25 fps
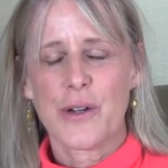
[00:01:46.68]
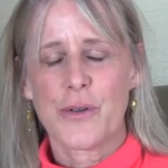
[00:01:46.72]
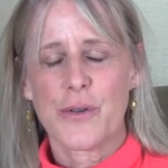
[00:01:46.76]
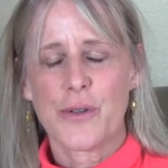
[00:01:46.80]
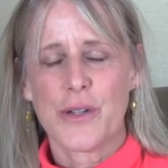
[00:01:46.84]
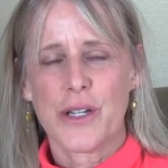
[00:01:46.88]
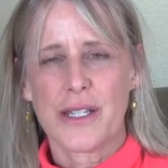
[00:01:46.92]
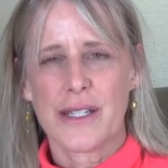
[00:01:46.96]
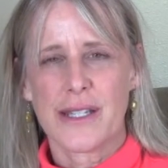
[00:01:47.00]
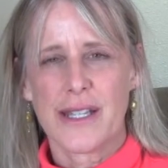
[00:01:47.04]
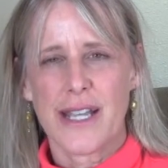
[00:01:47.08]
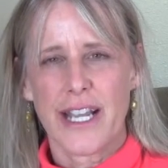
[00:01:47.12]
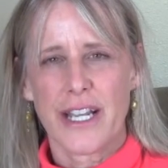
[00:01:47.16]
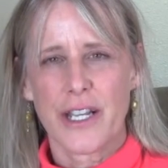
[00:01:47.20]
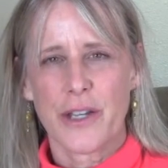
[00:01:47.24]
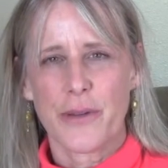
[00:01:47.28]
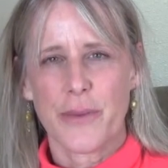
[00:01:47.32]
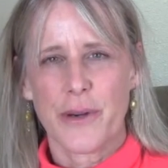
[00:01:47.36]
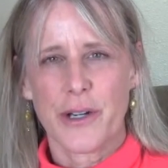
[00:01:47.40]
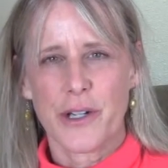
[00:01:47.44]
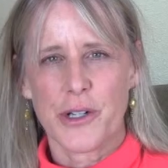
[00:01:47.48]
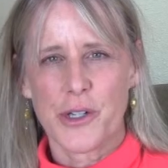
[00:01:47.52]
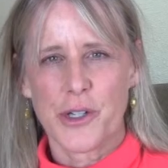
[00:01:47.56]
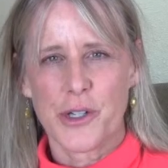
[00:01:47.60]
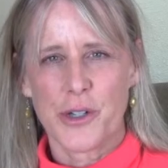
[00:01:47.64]
who does
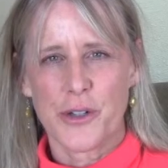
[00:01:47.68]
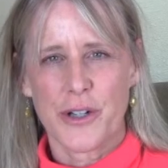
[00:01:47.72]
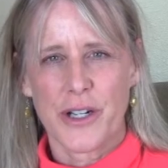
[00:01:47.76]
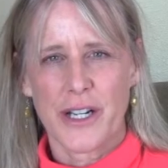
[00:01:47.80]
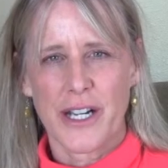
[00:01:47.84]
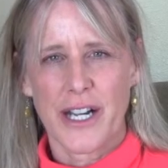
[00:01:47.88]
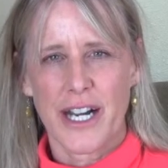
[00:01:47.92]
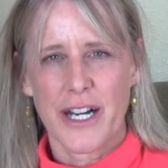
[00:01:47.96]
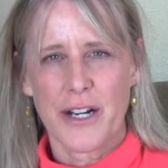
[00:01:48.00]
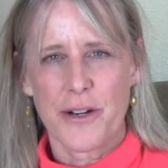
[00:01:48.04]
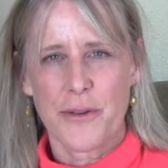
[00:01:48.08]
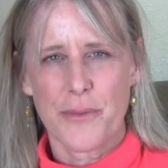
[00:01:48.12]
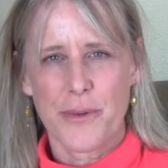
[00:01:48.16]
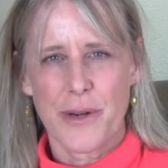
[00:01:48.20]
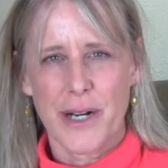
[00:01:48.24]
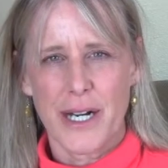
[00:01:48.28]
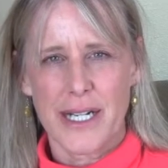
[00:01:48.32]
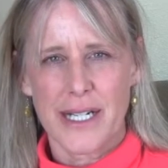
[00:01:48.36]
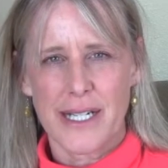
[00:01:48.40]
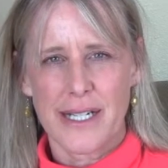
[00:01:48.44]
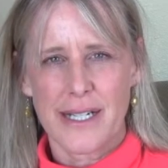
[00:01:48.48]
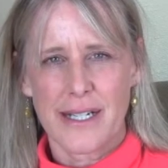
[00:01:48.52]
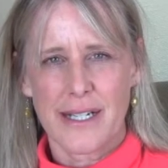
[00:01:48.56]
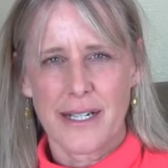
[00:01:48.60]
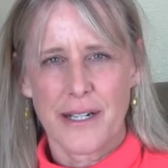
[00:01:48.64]
acupuncture and
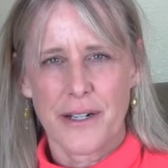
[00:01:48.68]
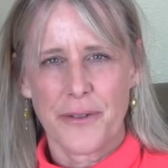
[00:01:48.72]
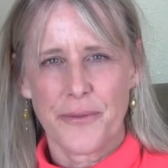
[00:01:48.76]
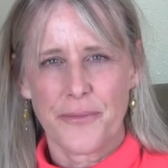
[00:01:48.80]
chiropractic.